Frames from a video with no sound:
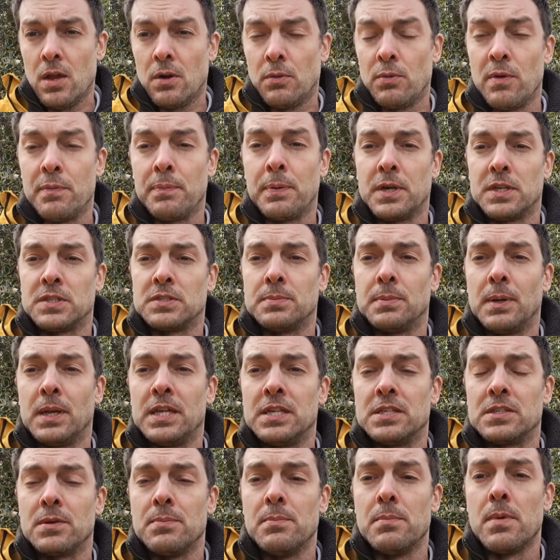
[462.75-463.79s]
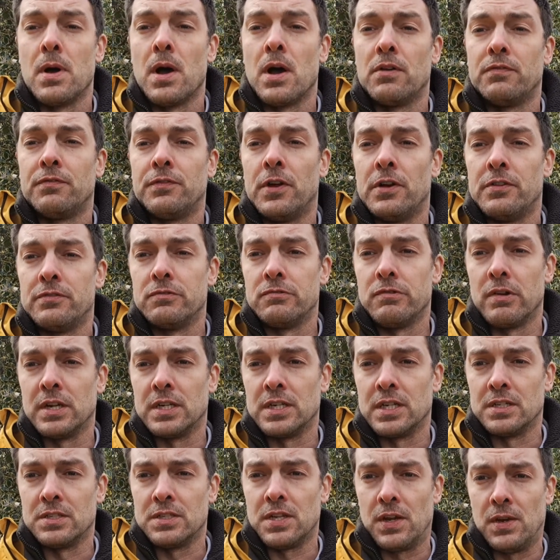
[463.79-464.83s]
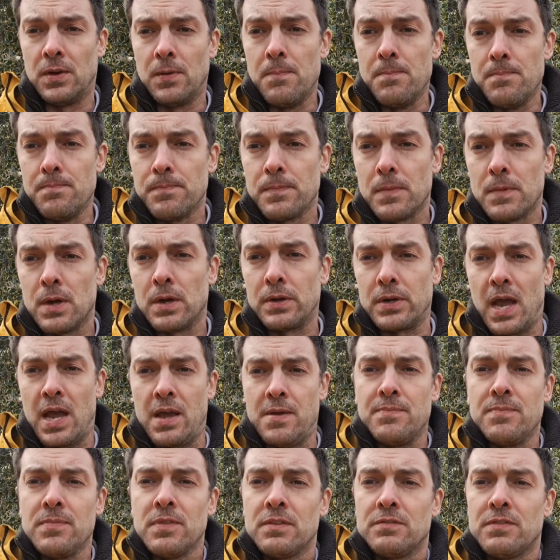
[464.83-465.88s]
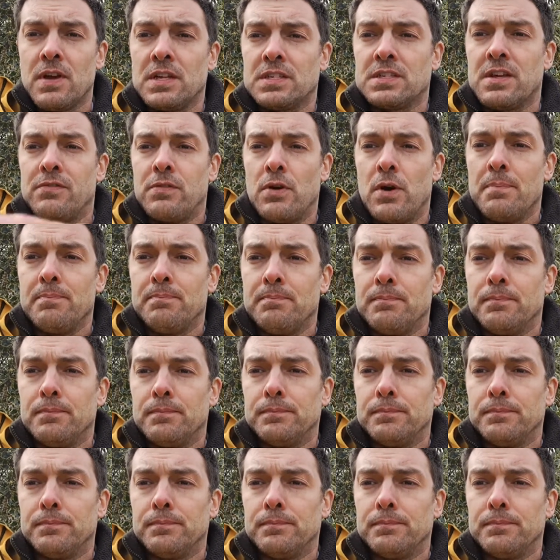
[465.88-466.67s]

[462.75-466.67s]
with possibly some further reading too. Okay, thanks everyone.